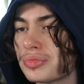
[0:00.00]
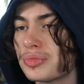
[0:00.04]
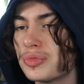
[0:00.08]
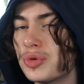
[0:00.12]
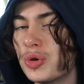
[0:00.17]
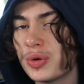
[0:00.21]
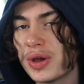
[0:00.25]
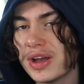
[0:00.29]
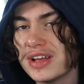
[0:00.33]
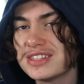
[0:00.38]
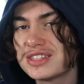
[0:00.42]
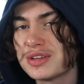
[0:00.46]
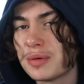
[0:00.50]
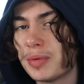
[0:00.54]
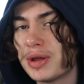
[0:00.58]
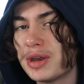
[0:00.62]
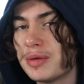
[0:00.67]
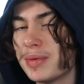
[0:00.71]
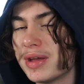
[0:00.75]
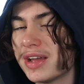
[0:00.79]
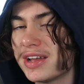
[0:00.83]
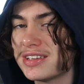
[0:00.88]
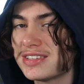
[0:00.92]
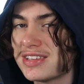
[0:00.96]
We'll get into
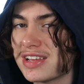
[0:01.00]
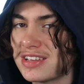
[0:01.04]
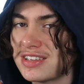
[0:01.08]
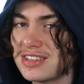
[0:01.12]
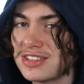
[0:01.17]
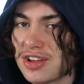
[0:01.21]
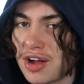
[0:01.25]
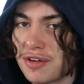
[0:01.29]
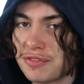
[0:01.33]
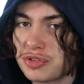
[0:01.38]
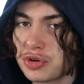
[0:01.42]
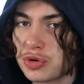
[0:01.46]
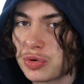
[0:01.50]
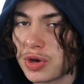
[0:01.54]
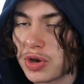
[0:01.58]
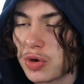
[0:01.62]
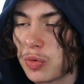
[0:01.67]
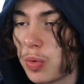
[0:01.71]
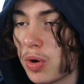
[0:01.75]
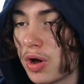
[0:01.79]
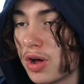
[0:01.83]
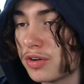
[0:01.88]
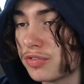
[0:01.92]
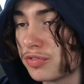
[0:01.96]
moneymaker settings after a
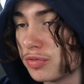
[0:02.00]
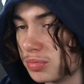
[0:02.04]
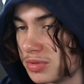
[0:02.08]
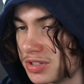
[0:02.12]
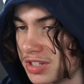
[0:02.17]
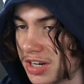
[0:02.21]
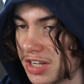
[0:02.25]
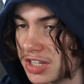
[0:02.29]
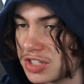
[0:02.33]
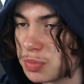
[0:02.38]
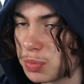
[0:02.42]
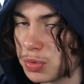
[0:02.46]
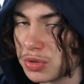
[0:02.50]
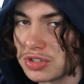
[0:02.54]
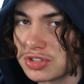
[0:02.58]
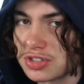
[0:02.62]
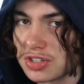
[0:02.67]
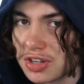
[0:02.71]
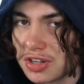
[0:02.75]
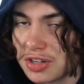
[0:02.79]
quick word from today's sponsor.